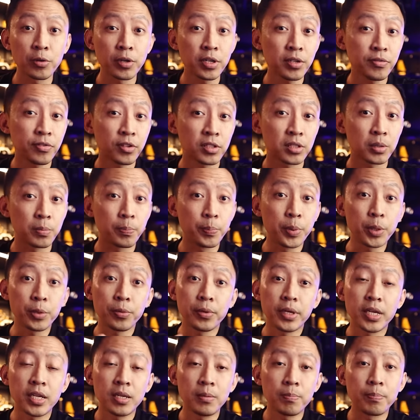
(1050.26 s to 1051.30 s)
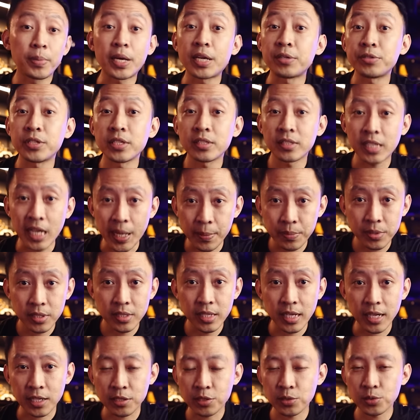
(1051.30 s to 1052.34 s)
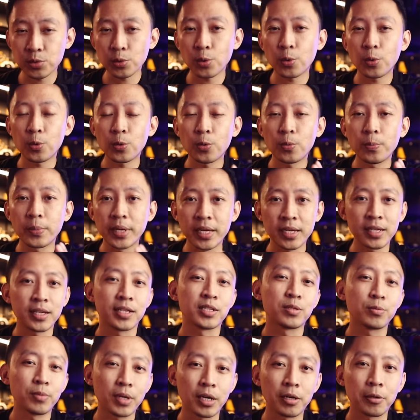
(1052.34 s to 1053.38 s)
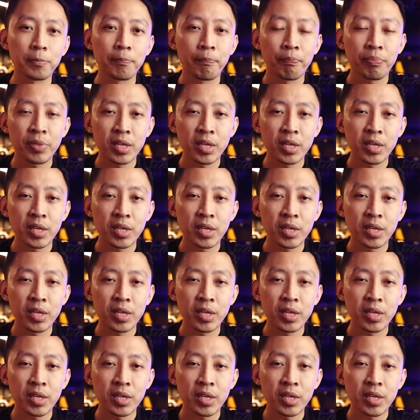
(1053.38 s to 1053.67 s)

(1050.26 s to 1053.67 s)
going for the built-in battery types, there are so many as well,